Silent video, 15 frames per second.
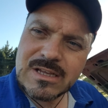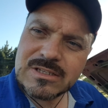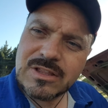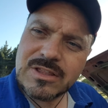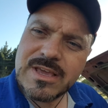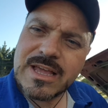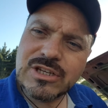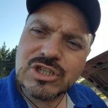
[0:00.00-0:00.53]
so
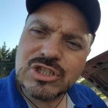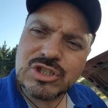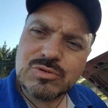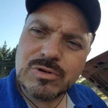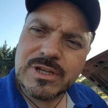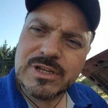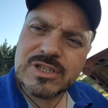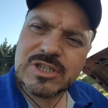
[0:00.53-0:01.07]
the engine's
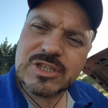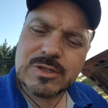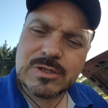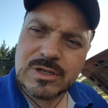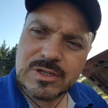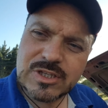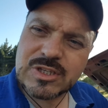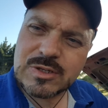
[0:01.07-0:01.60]
running
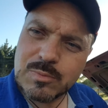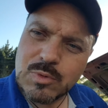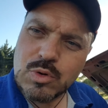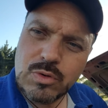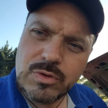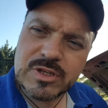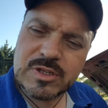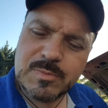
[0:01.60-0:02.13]
as
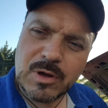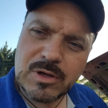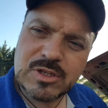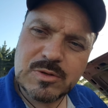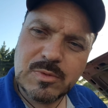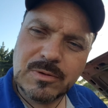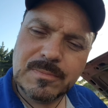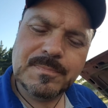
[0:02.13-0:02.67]
smooth as
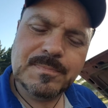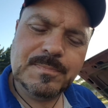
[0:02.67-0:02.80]
possible.